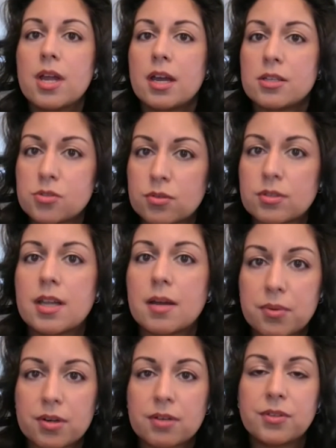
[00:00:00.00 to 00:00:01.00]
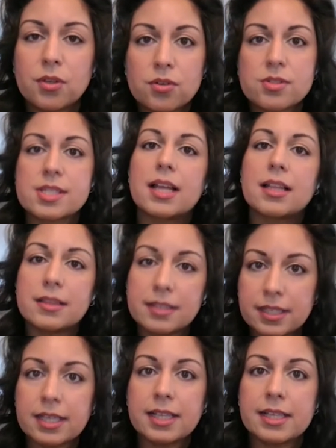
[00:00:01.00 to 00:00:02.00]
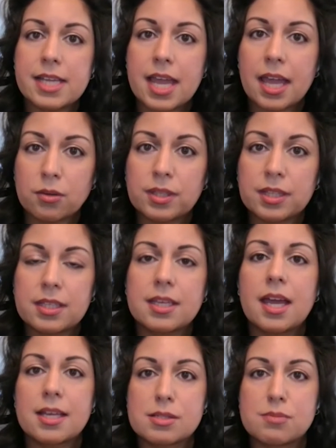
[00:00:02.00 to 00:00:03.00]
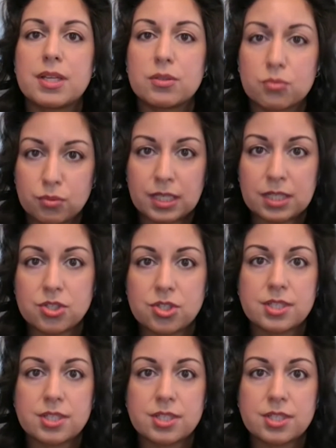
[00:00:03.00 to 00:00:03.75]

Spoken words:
a certain number of years until the equity has been reached.